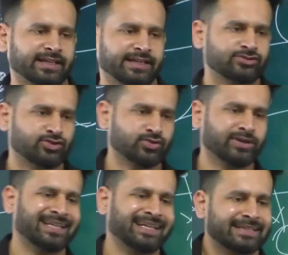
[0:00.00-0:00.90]
is true
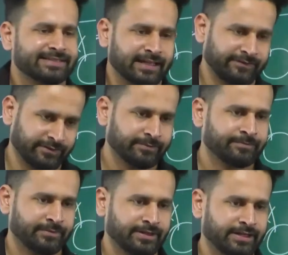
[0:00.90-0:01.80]
in itself,
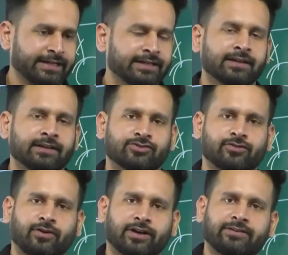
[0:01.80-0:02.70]
right? So
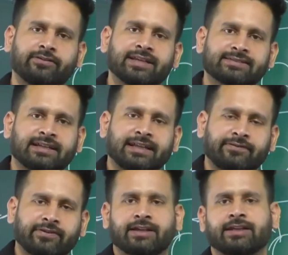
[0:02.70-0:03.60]
whatever is the
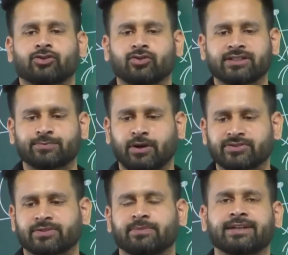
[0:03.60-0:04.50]
definitely true, its
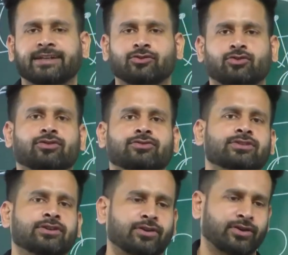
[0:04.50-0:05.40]
possibility
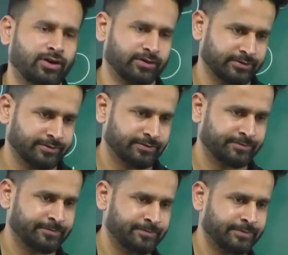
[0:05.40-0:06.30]
goes wrong,
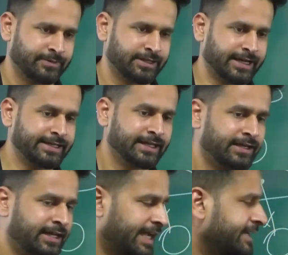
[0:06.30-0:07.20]
right?
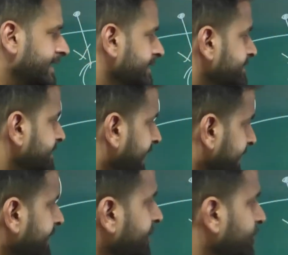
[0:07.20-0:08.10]
And it is telling